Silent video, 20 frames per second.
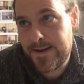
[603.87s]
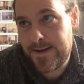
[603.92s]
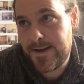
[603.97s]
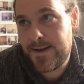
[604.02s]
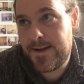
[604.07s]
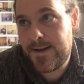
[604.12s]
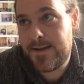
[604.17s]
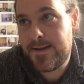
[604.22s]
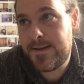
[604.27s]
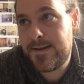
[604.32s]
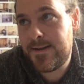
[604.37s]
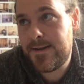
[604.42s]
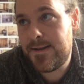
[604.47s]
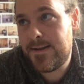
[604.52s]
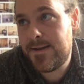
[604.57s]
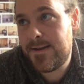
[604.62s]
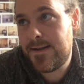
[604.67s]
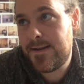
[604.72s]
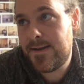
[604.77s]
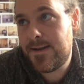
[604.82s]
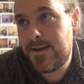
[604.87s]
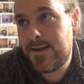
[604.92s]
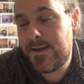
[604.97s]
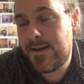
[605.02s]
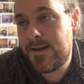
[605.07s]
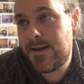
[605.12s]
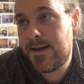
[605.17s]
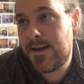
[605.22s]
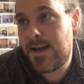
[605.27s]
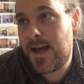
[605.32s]
uh,
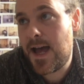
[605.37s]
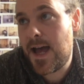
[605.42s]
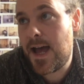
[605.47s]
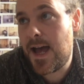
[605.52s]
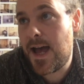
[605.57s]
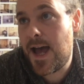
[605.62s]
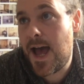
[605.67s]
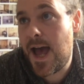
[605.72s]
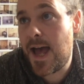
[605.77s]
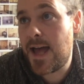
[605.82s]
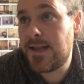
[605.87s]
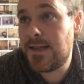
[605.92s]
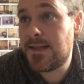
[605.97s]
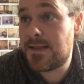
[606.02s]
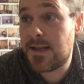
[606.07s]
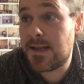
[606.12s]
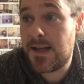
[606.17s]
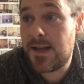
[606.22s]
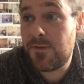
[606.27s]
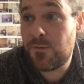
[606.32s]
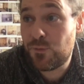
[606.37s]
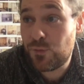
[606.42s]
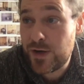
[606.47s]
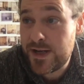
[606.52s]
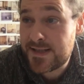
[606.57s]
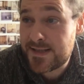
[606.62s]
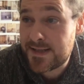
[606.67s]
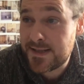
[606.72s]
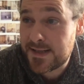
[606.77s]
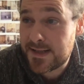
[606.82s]
and
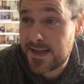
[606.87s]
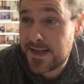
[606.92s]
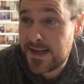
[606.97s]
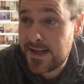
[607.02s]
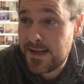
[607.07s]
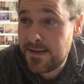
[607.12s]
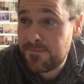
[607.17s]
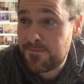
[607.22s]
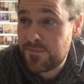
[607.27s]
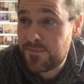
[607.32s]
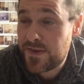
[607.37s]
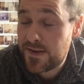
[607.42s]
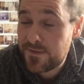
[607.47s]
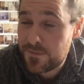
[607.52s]
recently,